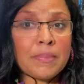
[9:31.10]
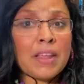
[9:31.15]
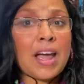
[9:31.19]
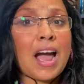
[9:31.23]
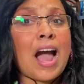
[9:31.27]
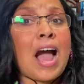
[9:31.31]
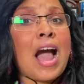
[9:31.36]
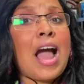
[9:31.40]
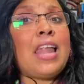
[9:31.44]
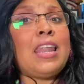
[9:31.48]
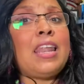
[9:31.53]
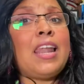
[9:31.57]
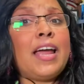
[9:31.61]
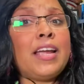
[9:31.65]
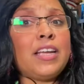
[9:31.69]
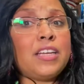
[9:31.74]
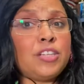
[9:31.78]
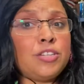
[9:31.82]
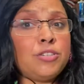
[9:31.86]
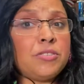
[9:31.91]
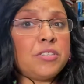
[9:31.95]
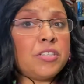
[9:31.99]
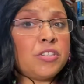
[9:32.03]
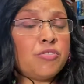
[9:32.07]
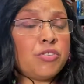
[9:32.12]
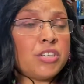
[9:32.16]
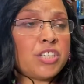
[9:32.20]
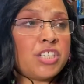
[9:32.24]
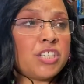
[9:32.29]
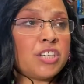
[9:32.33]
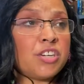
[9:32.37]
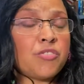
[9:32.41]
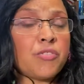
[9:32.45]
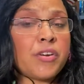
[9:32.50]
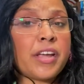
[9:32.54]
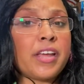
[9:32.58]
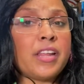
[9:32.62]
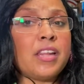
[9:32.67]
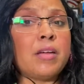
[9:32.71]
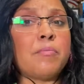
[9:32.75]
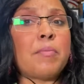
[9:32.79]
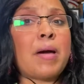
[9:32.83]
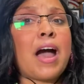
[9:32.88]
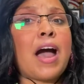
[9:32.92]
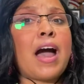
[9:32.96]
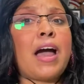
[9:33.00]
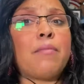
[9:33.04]
I like using Christian
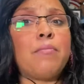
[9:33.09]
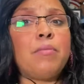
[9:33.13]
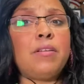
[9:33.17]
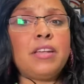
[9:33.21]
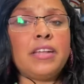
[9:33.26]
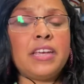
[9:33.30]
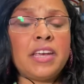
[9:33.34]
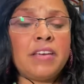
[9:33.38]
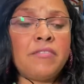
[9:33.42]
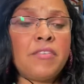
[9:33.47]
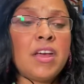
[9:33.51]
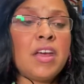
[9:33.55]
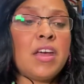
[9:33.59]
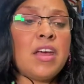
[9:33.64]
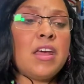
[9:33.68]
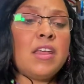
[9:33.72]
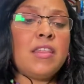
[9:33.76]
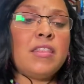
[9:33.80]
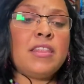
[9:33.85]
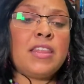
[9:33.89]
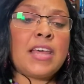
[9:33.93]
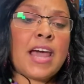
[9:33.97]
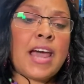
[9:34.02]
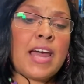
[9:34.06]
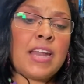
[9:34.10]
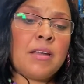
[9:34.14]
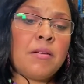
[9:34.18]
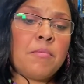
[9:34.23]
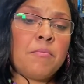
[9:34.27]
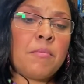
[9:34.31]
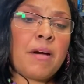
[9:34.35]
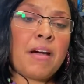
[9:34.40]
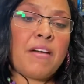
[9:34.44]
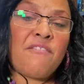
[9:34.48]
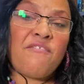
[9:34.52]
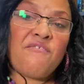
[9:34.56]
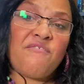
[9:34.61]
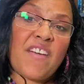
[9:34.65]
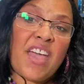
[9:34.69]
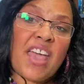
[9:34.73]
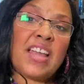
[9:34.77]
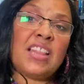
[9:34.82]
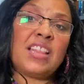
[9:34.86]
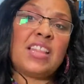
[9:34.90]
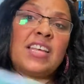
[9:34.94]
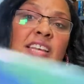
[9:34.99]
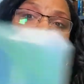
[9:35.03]
curriculum. I believe that my
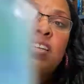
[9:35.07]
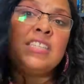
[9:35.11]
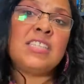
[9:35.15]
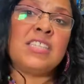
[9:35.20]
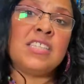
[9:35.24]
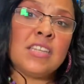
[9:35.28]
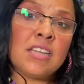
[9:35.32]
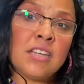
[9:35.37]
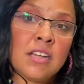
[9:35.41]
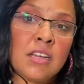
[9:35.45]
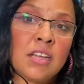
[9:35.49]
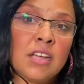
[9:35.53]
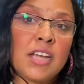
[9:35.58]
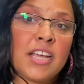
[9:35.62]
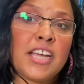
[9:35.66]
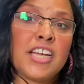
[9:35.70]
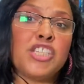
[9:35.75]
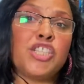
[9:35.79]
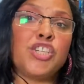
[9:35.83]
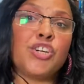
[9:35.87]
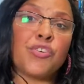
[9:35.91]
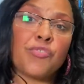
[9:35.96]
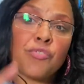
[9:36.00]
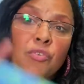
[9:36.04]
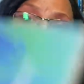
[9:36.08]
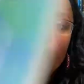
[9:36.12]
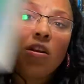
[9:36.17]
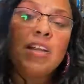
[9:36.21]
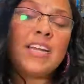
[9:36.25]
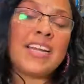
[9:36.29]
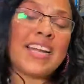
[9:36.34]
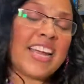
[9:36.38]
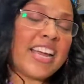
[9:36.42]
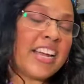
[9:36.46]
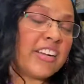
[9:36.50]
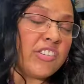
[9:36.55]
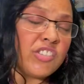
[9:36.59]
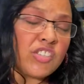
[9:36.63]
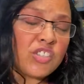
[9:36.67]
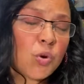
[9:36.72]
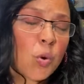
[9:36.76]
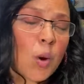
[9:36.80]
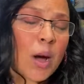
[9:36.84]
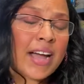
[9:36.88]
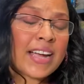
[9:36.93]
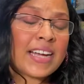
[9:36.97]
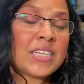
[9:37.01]
faith is integral and
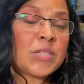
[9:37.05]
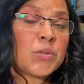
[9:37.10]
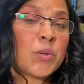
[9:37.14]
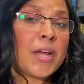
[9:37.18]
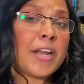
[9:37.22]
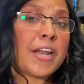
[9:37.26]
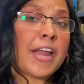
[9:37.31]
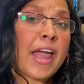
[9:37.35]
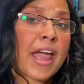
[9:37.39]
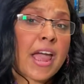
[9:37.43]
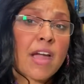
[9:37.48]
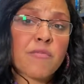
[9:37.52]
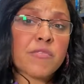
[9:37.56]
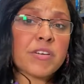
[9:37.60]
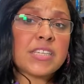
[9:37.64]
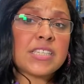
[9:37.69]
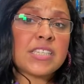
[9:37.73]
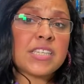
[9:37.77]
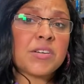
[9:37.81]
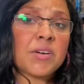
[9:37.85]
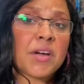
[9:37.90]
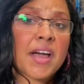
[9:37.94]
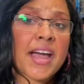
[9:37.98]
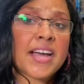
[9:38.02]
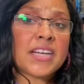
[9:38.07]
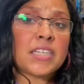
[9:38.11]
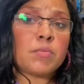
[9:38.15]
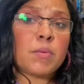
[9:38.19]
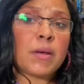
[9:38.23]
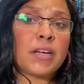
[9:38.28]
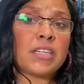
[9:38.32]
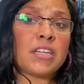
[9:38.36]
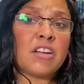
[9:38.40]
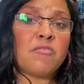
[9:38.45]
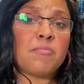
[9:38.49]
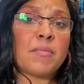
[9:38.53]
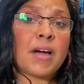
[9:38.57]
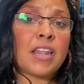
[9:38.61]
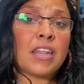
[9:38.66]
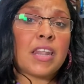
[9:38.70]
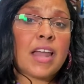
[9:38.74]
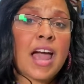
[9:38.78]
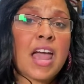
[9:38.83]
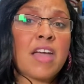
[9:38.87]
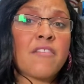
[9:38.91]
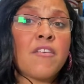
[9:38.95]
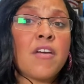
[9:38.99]
intertwined in every single aspect of my
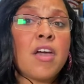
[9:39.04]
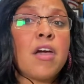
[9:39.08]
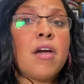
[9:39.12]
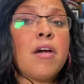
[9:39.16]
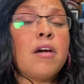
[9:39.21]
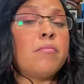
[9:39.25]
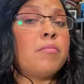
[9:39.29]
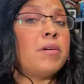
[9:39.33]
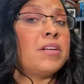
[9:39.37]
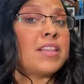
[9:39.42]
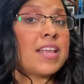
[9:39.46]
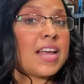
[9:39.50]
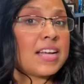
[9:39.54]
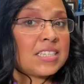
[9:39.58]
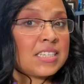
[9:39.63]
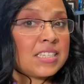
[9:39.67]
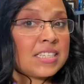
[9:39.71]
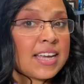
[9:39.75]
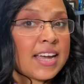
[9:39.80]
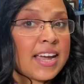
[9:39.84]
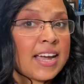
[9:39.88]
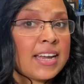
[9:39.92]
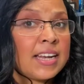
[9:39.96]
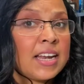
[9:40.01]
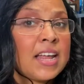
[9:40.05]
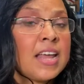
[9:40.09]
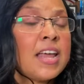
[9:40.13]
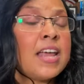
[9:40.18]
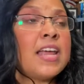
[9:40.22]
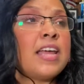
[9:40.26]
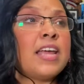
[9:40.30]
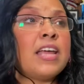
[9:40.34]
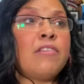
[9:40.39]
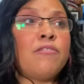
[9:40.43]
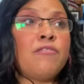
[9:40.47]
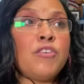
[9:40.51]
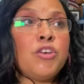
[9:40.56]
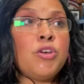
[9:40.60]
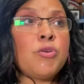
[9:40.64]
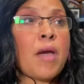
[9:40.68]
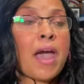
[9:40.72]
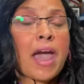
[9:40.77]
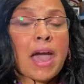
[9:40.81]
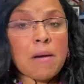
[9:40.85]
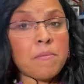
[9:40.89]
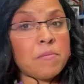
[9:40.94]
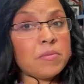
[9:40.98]
life. But that said, if you
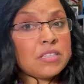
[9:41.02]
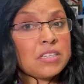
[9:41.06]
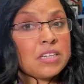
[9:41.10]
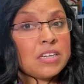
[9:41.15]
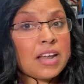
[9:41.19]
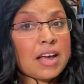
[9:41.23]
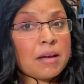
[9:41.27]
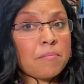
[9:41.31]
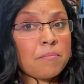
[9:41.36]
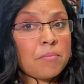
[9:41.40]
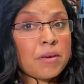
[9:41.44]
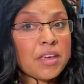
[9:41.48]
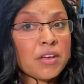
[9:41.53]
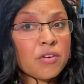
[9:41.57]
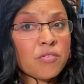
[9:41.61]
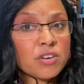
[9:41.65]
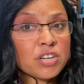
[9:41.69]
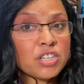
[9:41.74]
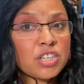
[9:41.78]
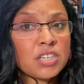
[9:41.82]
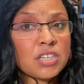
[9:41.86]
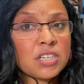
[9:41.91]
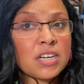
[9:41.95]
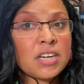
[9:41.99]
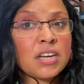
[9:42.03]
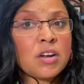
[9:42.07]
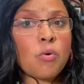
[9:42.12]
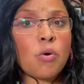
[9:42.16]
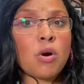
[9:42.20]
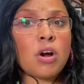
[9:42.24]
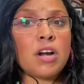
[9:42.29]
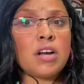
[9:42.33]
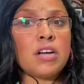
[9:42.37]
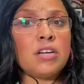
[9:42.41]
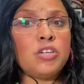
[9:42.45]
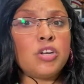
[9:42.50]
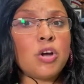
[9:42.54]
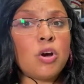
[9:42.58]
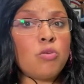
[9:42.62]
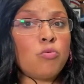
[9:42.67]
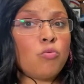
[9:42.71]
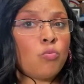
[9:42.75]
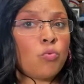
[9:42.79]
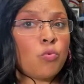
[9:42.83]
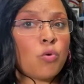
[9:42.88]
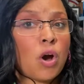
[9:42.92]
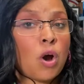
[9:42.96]
happen to not be Christian or
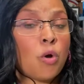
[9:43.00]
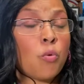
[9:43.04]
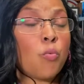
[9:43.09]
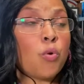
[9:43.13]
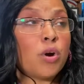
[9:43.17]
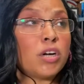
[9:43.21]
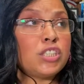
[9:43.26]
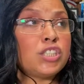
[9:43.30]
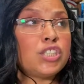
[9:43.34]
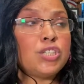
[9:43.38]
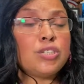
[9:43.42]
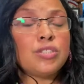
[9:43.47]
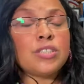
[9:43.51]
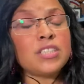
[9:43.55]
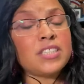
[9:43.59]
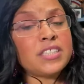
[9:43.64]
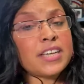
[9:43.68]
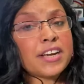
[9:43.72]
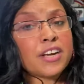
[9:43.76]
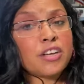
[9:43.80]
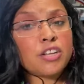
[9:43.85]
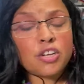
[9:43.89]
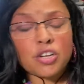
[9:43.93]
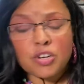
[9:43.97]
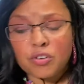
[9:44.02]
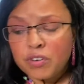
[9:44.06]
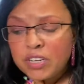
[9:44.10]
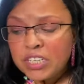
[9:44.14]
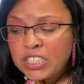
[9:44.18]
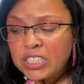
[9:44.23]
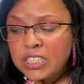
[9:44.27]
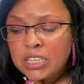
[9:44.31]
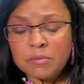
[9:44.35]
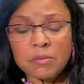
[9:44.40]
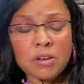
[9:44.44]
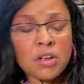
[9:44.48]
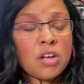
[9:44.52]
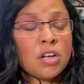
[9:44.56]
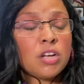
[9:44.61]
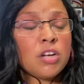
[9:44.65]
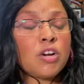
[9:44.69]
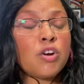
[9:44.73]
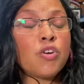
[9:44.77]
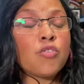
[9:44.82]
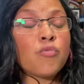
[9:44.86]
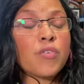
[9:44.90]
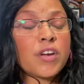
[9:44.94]
want to use a secular Christian
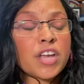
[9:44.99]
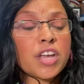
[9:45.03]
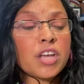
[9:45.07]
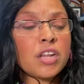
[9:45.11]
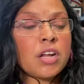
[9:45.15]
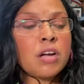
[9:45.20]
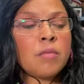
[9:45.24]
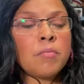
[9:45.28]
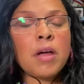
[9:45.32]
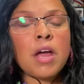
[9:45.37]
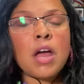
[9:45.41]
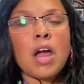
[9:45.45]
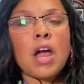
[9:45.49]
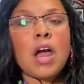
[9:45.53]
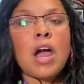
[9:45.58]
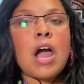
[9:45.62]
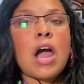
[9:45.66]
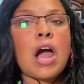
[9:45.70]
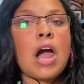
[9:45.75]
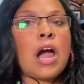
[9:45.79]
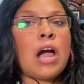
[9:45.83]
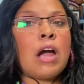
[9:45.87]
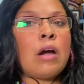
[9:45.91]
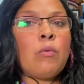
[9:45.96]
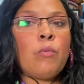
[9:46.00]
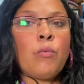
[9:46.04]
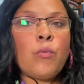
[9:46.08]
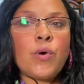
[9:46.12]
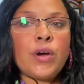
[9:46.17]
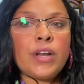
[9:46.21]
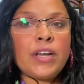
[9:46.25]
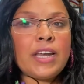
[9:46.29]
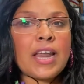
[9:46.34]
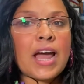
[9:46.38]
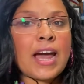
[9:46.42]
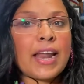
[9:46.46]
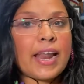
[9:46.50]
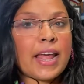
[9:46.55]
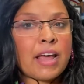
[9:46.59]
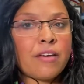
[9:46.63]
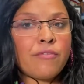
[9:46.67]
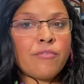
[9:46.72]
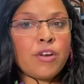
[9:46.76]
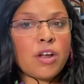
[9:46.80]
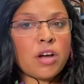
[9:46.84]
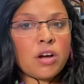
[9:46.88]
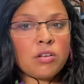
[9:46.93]
curriculum, I would not
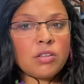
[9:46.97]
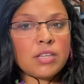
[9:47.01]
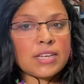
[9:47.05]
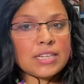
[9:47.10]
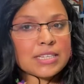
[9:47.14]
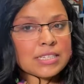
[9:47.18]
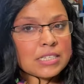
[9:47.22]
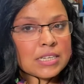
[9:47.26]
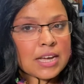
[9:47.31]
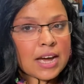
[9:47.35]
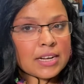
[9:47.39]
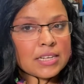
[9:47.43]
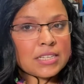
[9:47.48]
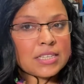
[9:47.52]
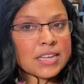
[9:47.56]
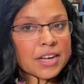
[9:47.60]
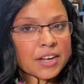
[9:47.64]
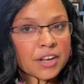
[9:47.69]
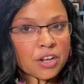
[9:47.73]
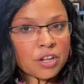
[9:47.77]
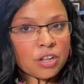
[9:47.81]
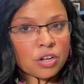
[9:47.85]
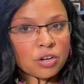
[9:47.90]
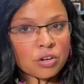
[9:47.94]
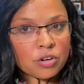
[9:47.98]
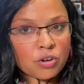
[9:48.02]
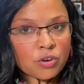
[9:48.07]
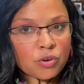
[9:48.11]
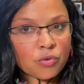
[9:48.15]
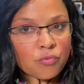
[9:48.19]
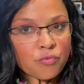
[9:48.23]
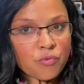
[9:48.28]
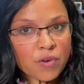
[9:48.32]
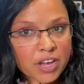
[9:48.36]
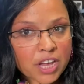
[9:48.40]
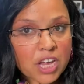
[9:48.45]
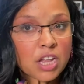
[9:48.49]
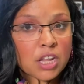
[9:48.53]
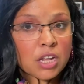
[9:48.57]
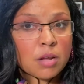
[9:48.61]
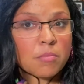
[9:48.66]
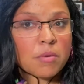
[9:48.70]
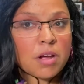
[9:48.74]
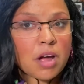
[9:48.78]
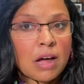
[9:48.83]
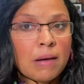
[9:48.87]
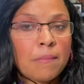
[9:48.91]
have known that it's not a secular
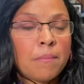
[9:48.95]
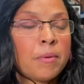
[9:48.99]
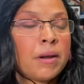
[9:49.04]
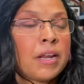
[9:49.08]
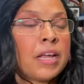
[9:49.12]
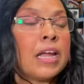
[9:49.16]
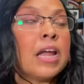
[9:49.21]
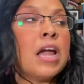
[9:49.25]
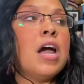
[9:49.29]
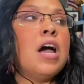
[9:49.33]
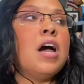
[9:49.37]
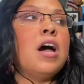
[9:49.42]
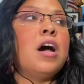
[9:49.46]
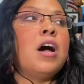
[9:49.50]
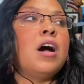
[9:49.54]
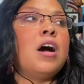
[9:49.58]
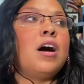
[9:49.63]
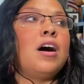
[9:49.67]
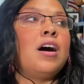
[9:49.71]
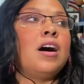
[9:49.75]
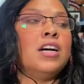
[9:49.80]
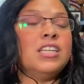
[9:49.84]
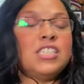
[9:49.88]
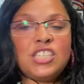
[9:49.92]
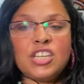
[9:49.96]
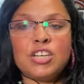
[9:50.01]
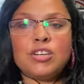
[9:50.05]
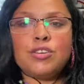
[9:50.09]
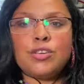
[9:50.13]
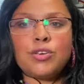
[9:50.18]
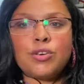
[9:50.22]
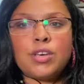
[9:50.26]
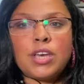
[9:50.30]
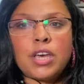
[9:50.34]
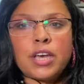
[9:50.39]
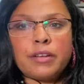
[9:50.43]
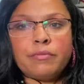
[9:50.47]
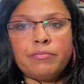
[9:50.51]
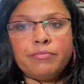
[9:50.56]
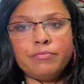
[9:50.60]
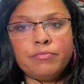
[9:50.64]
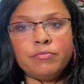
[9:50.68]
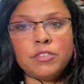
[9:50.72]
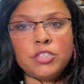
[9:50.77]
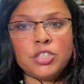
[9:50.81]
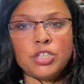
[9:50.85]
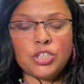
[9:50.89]
curriculum company until you get
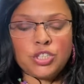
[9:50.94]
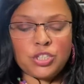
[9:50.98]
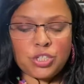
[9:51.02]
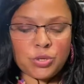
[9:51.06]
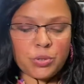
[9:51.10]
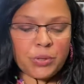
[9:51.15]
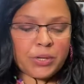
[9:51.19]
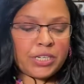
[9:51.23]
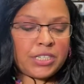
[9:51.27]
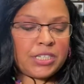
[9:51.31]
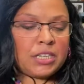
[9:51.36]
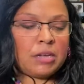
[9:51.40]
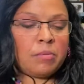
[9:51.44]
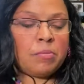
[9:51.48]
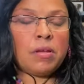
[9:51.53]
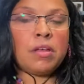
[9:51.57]
to stewardship.